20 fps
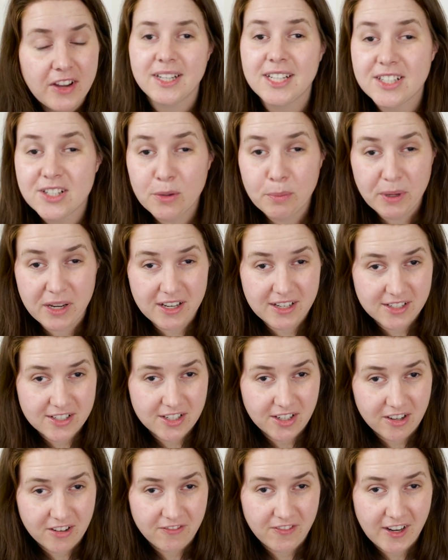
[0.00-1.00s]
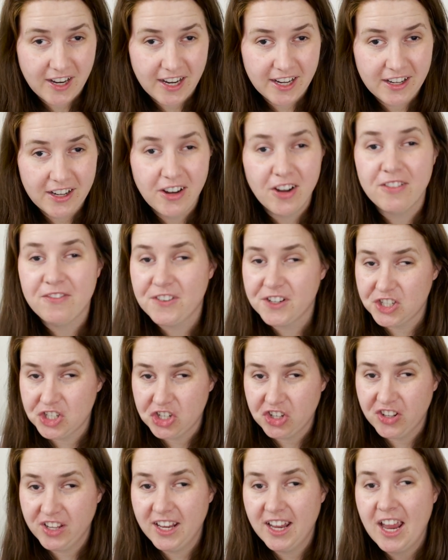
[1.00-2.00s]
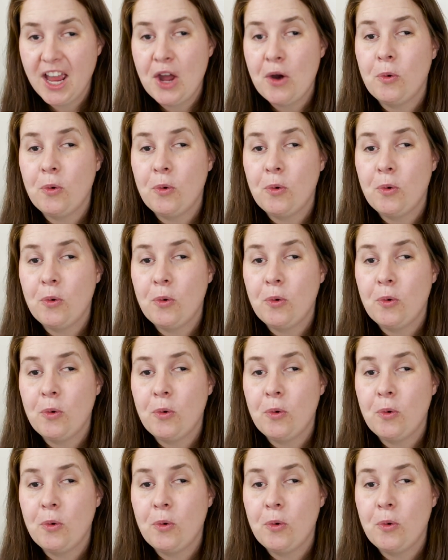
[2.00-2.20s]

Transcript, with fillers: And so being certified officially